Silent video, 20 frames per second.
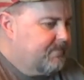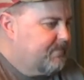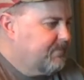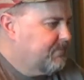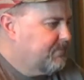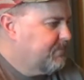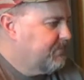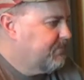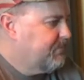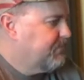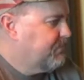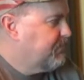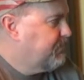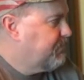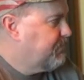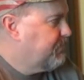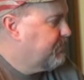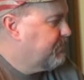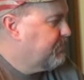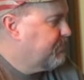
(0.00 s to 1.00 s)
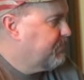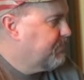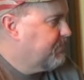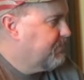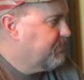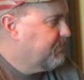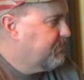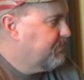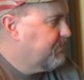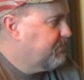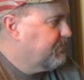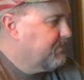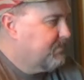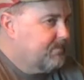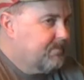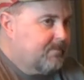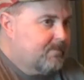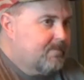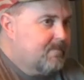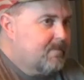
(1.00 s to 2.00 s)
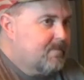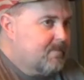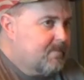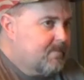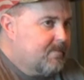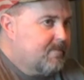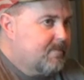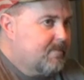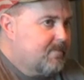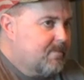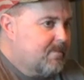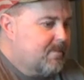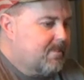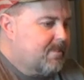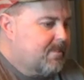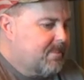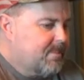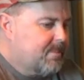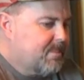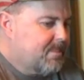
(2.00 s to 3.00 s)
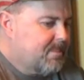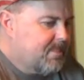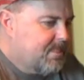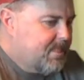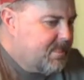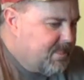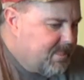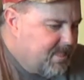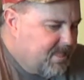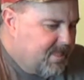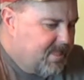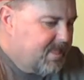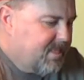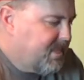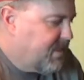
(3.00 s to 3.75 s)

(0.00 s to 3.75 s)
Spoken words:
The person shown says nothing.